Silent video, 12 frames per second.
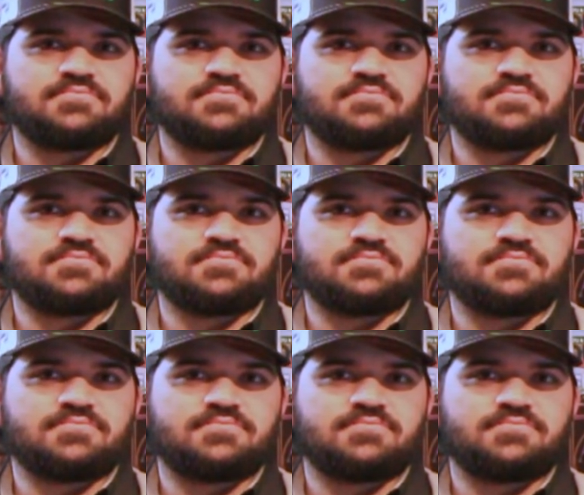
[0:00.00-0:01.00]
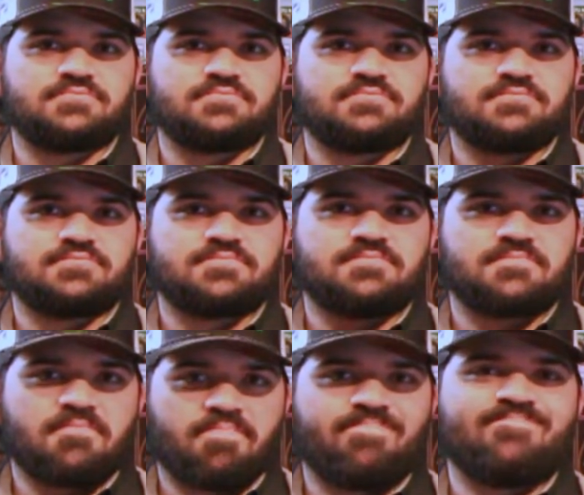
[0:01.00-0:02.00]

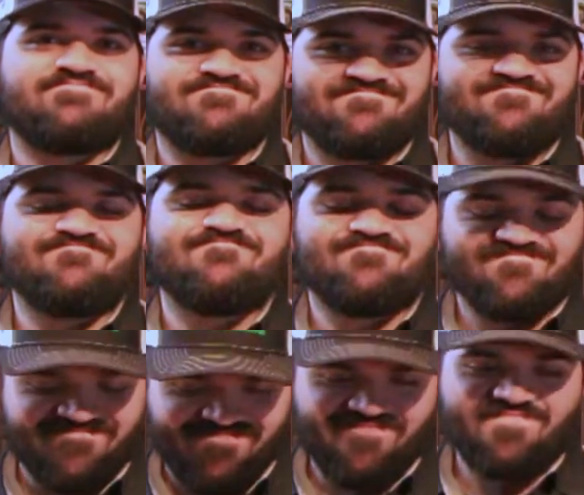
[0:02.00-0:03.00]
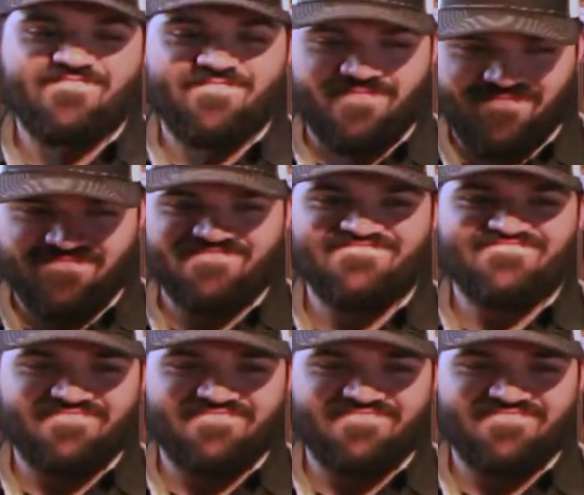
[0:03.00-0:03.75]
[no speech]